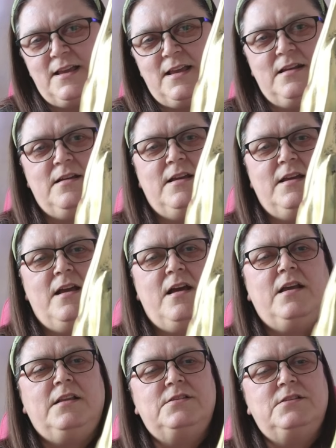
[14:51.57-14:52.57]
And
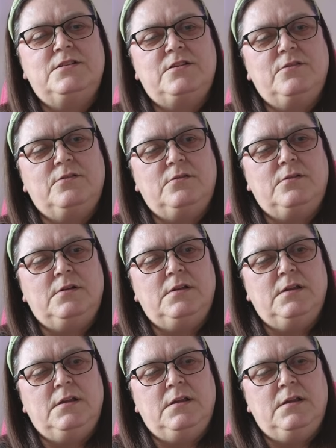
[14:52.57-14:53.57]
I just thought
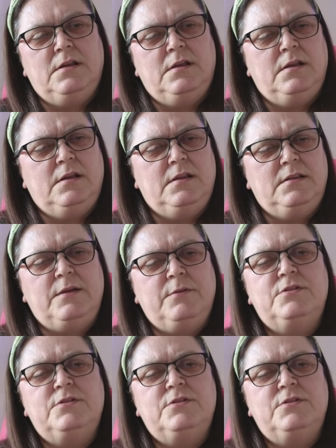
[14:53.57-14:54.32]
they